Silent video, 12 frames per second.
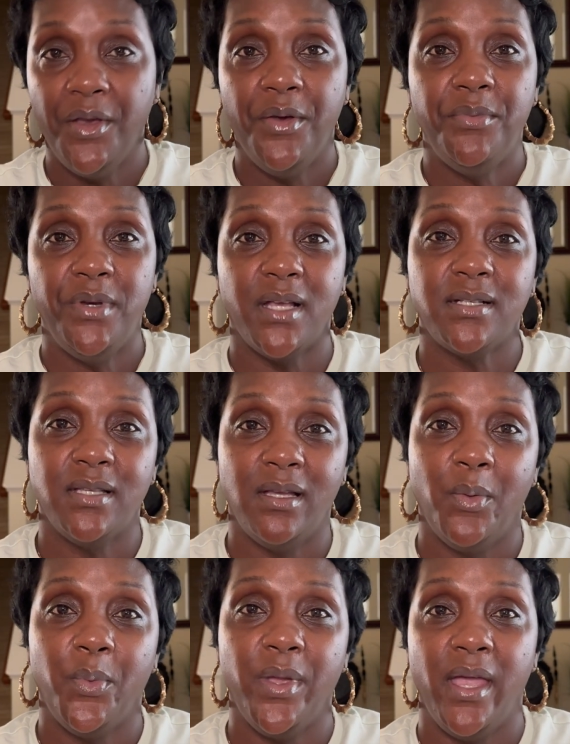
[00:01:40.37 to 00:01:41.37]
Next
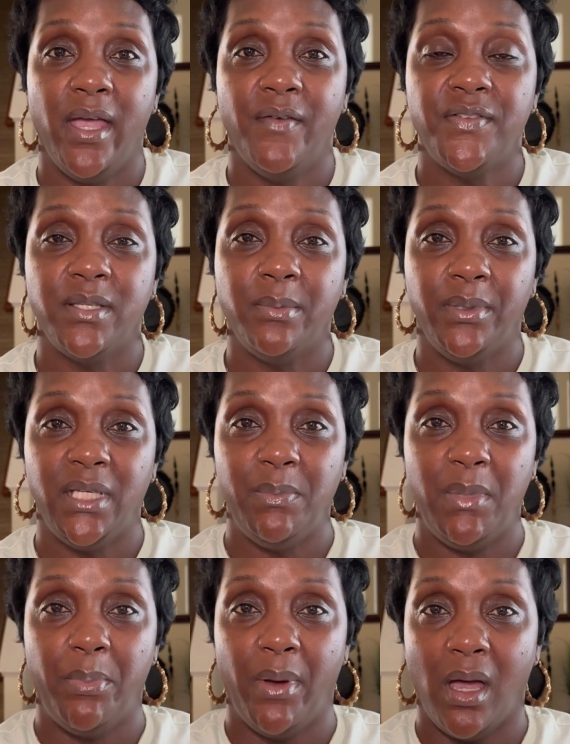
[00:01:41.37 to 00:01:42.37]
up, we have Sublime
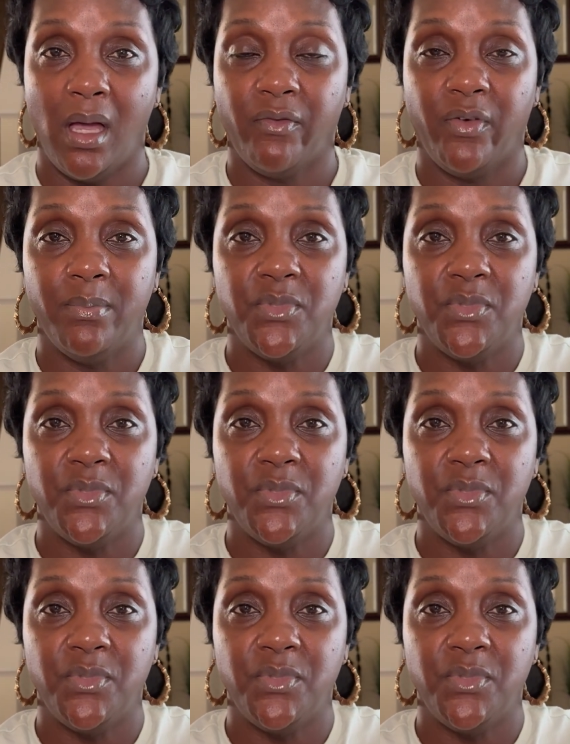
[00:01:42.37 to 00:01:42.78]
Epoch from